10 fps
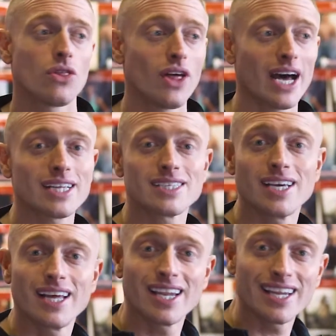
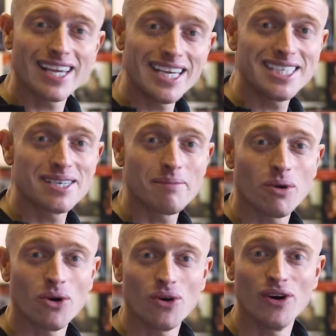that
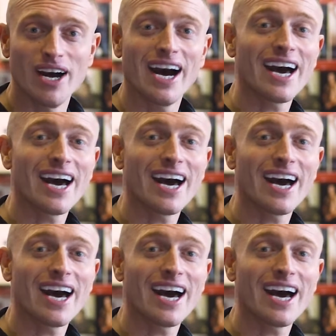eating more